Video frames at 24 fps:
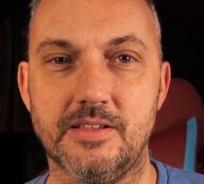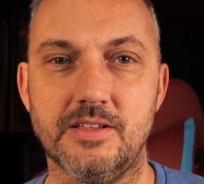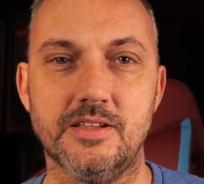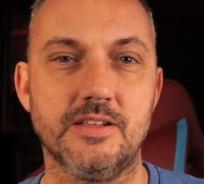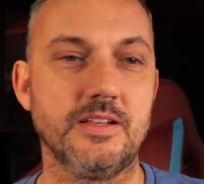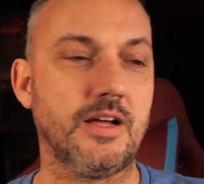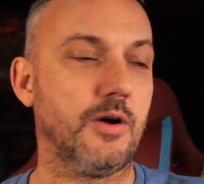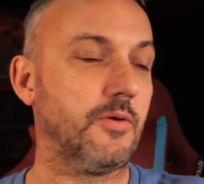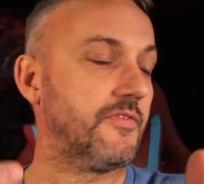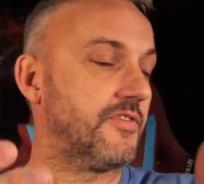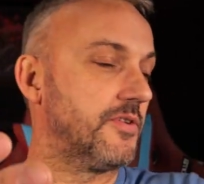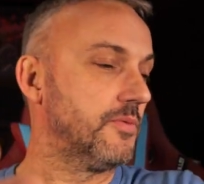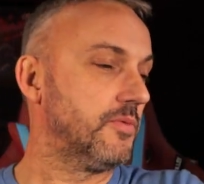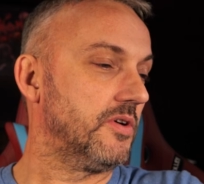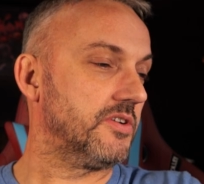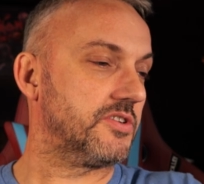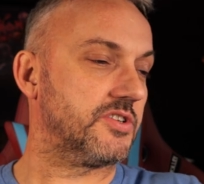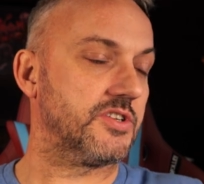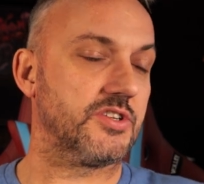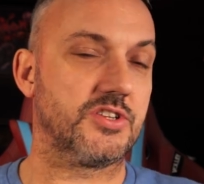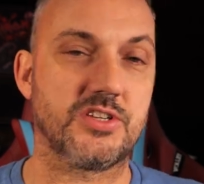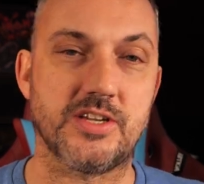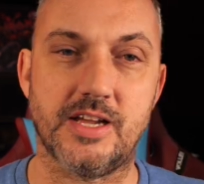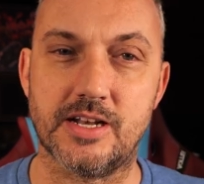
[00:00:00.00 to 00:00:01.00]
You know, if you
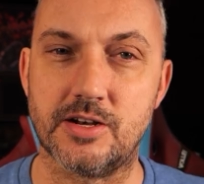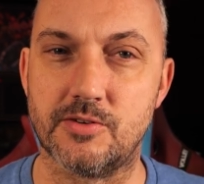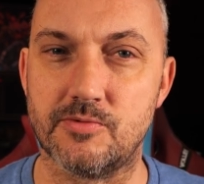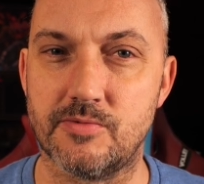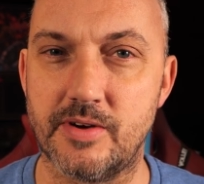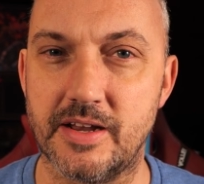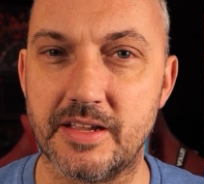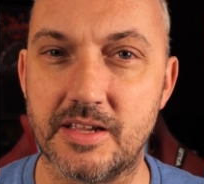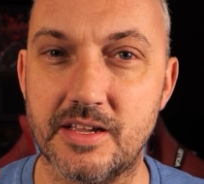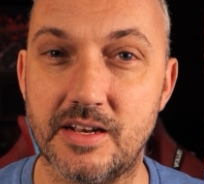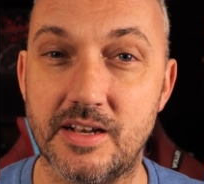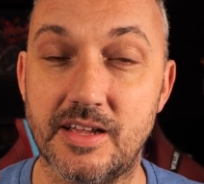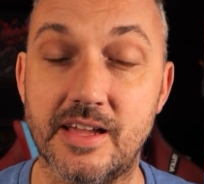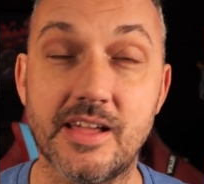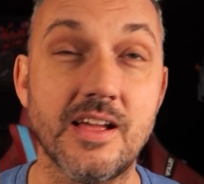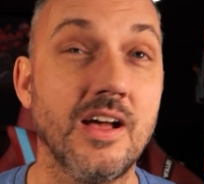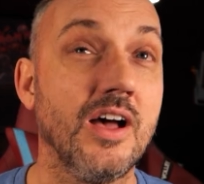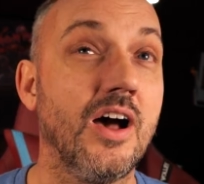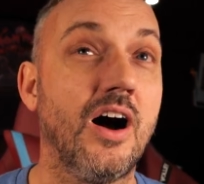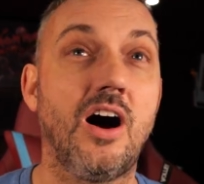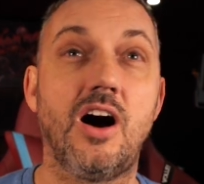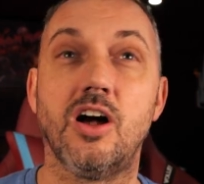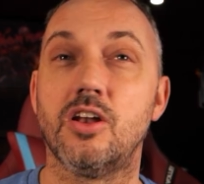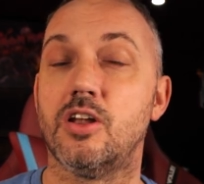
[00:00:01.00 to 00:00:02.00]
watch his channel regularly,
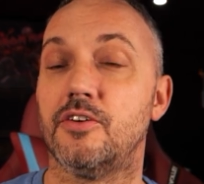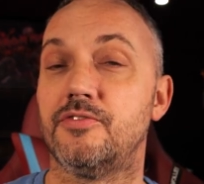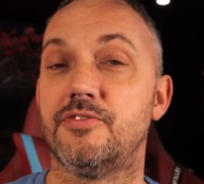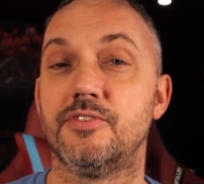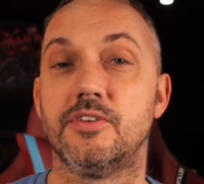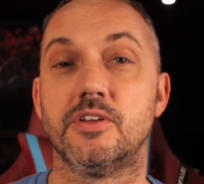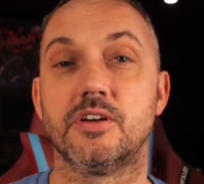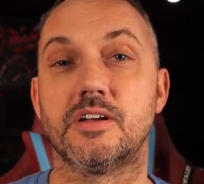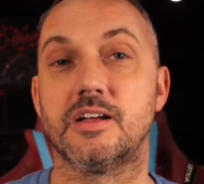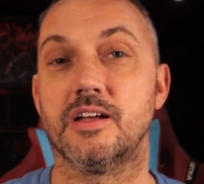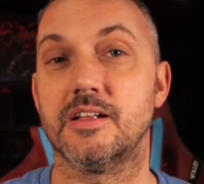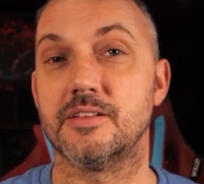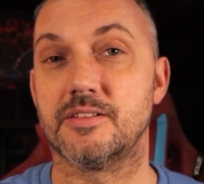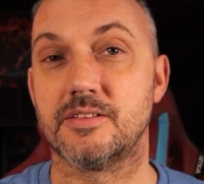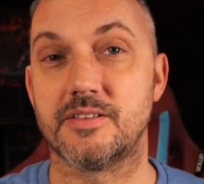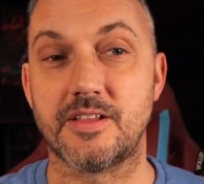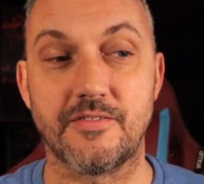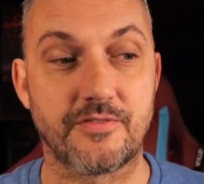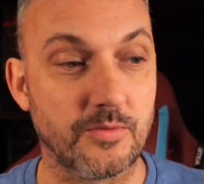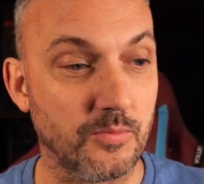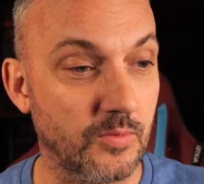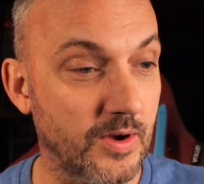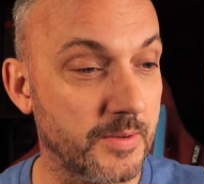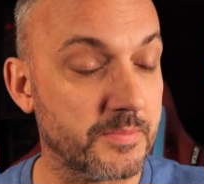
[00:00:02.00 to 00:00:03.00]
I'll often look at
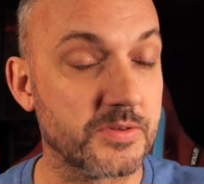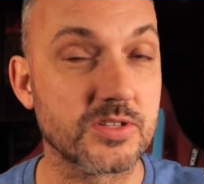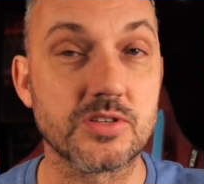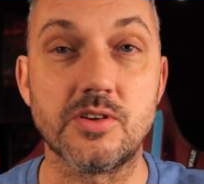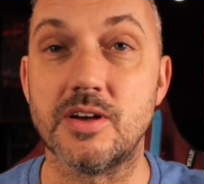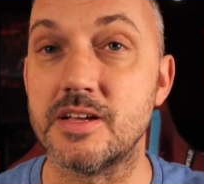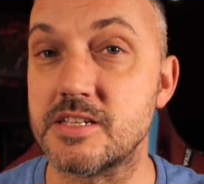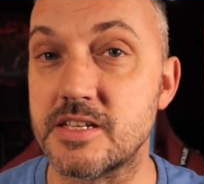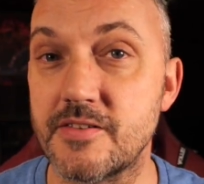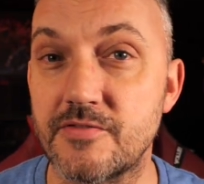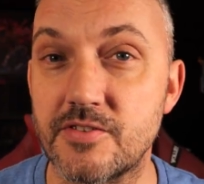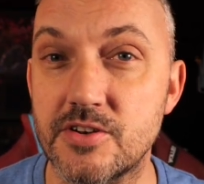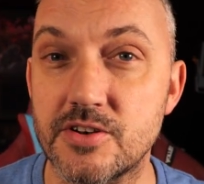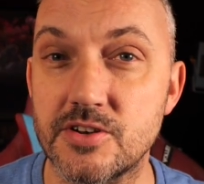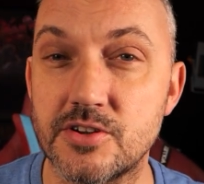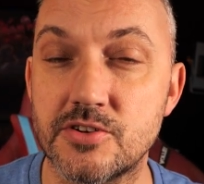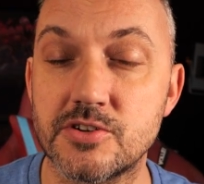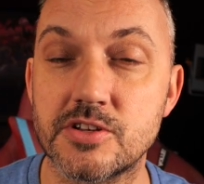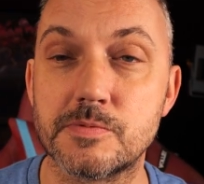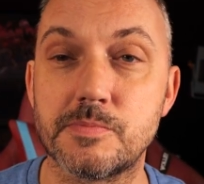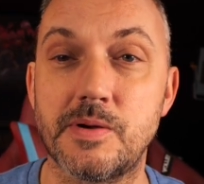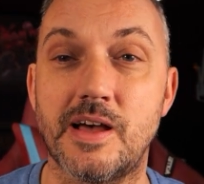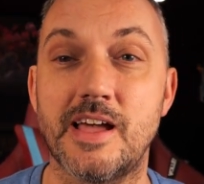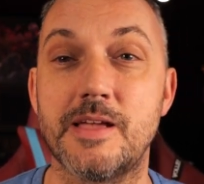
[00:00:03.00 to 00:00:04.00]
different websites, different
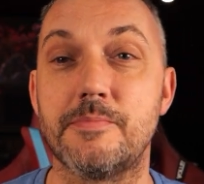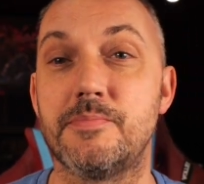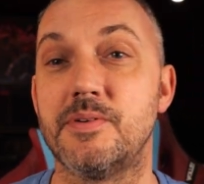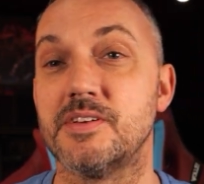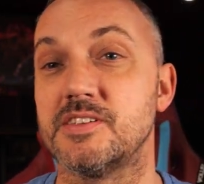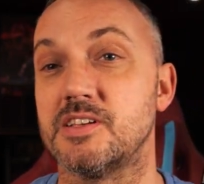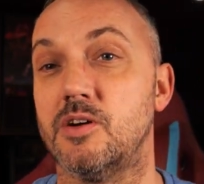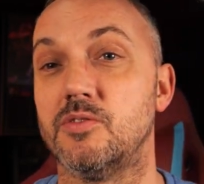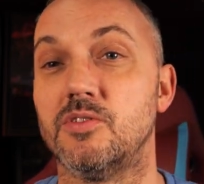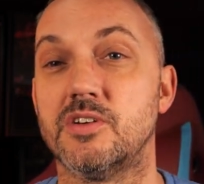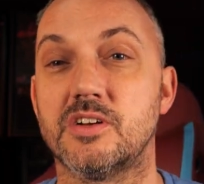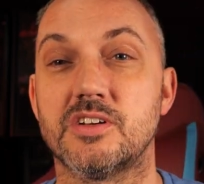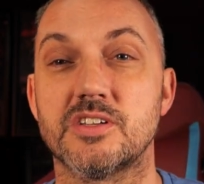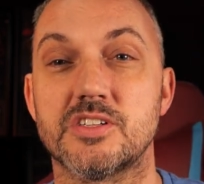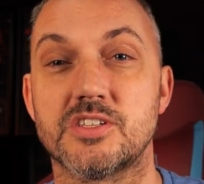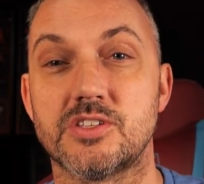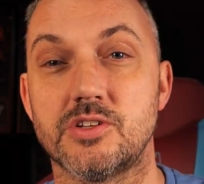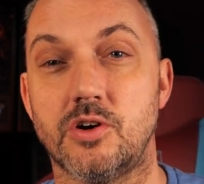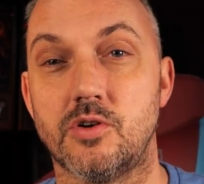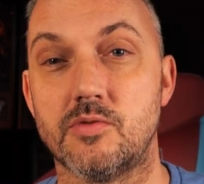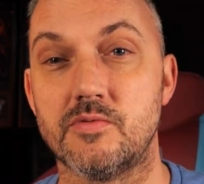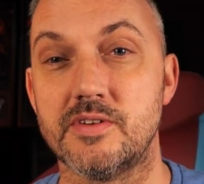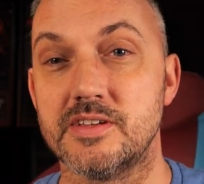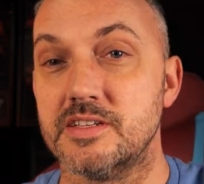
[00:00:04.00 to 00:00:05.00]
newspapers, I'll look at
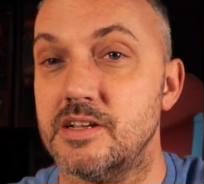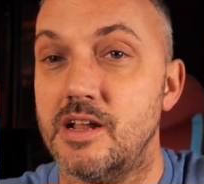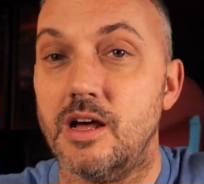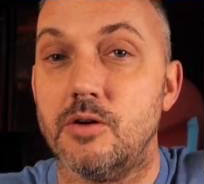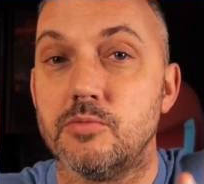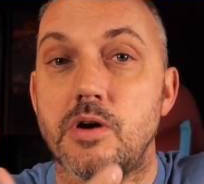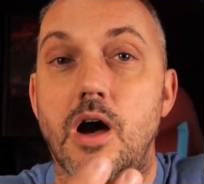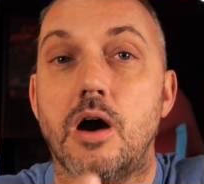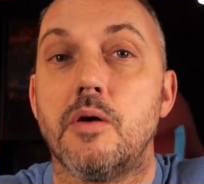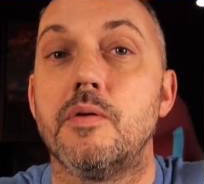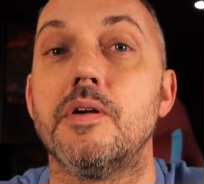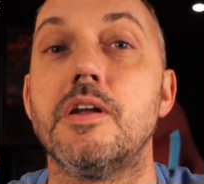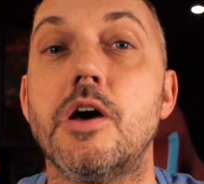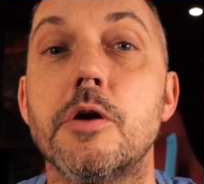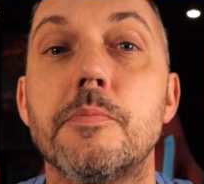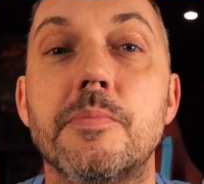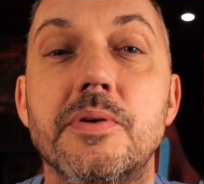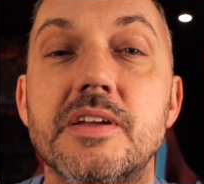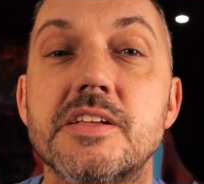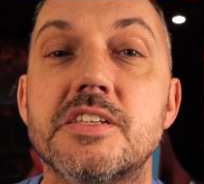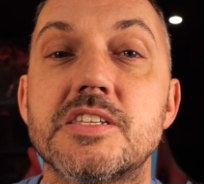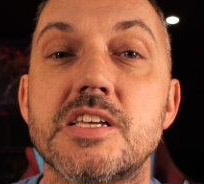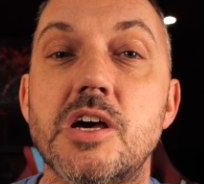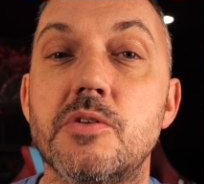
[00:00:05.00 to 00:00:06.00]
stories, and I'll
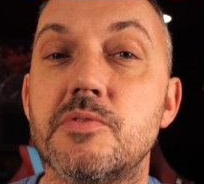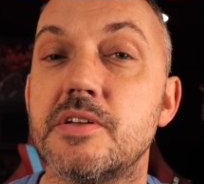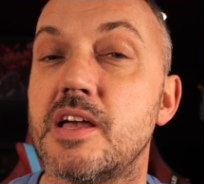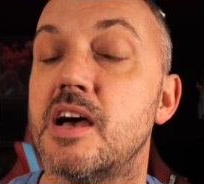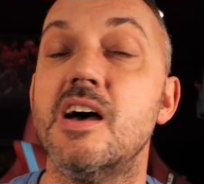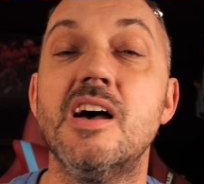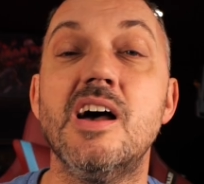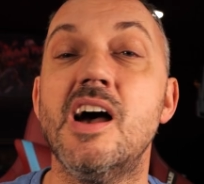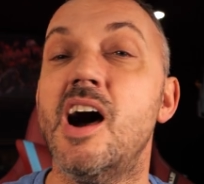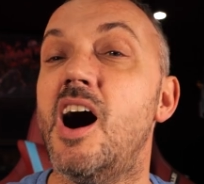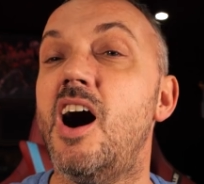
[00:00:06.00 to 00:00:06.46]
openly tell you,